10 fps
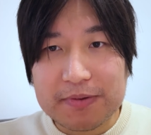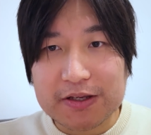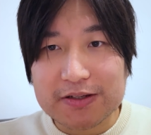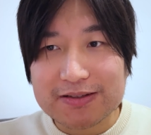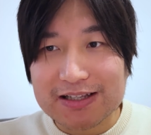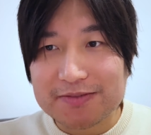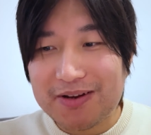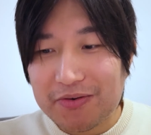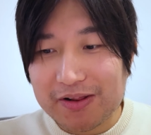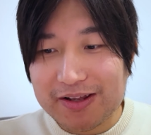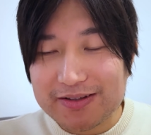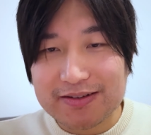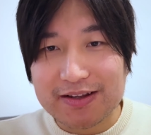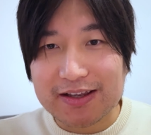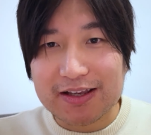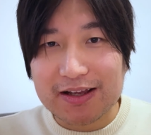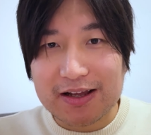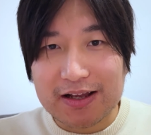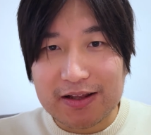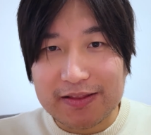Because let's be realistic,
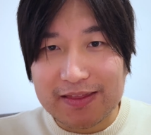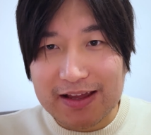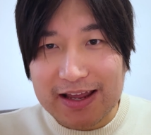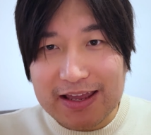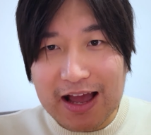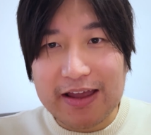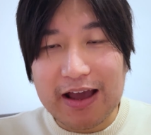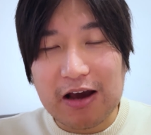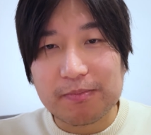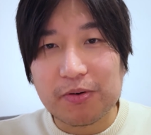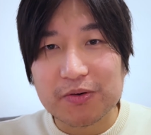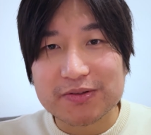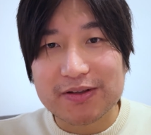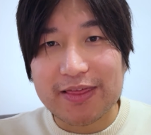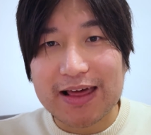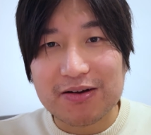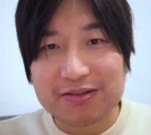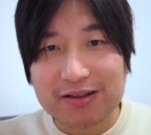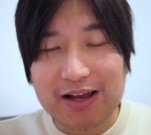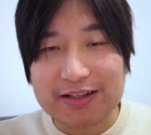the AI outputs
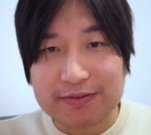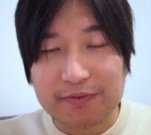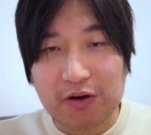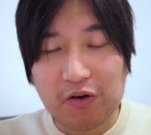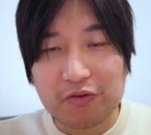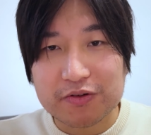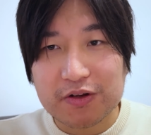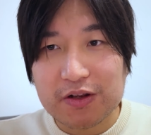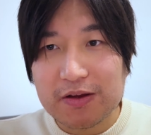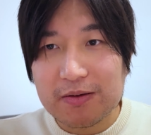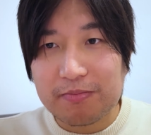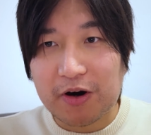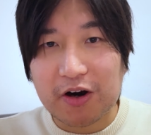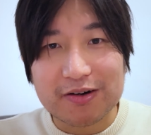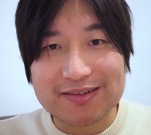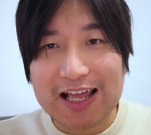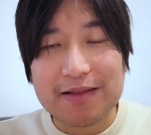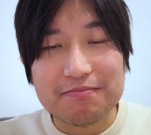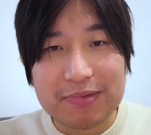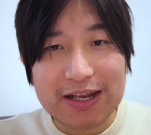1,000 lines of code per
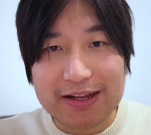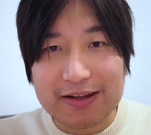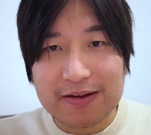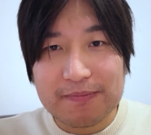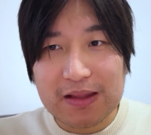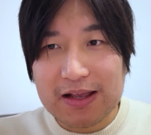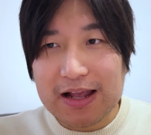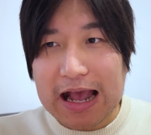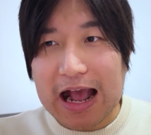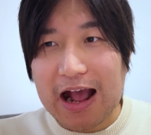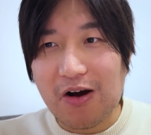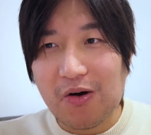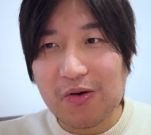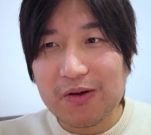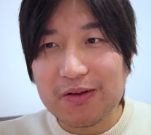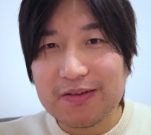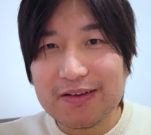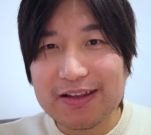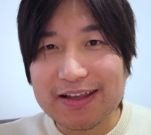10 minutes. How